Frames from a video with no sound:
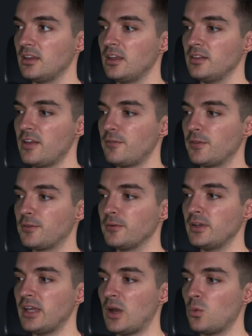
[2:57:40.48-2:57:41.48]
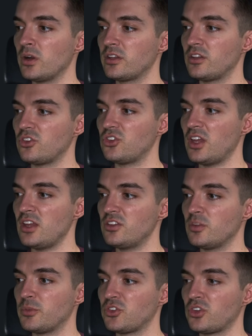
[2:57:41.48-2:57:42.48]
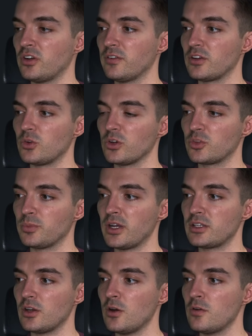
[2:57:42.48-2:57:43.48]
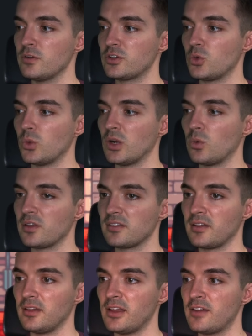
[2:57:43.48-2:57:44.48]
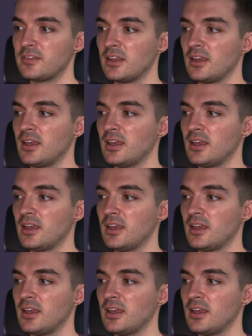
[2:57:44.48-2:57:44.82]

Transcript: In level 3, I wanted to change the position of our door sprite over to where it was on the left,